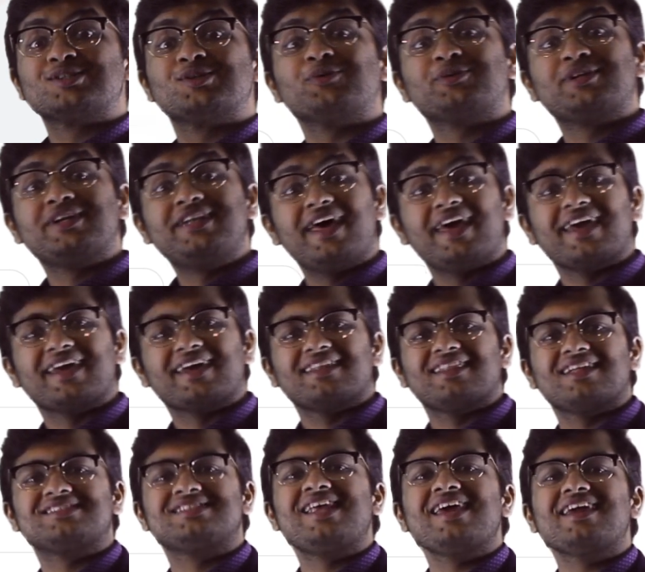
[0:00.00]
today,
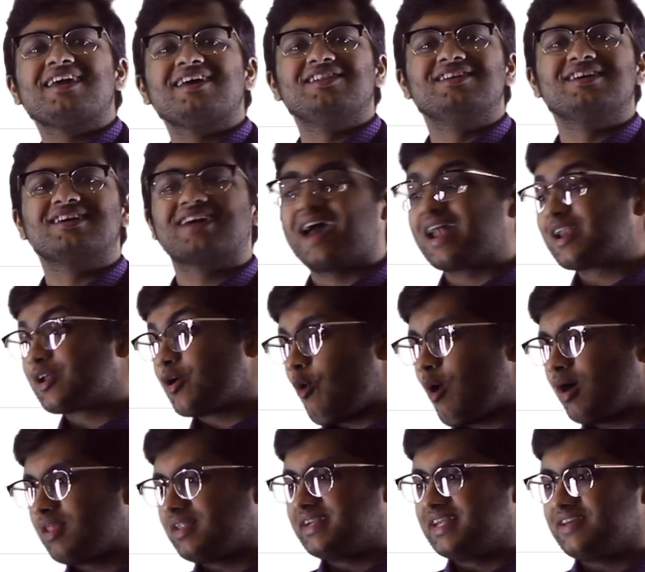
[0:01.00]
let's take a look at
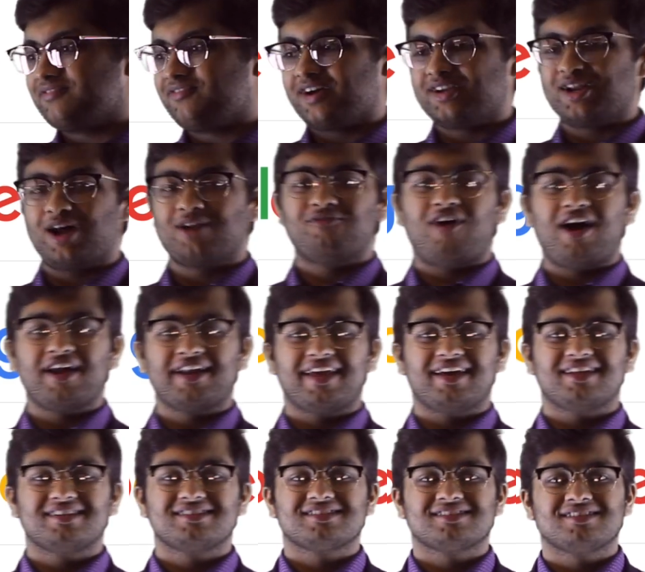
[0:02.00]

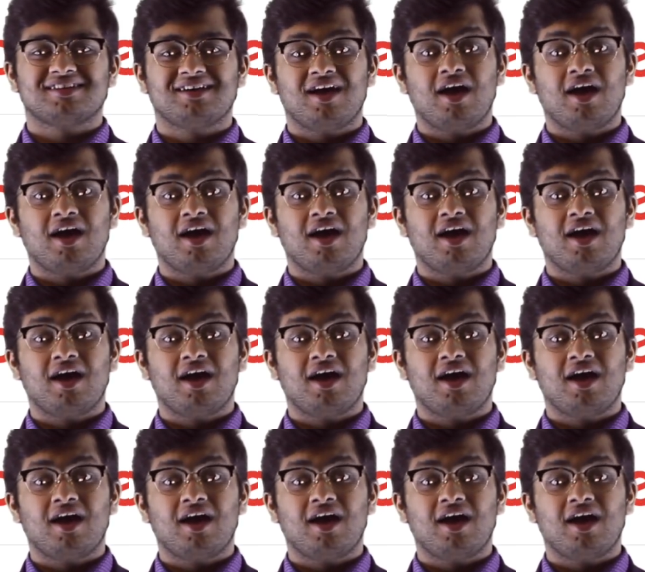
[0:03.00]
KoalaDefi.Finance.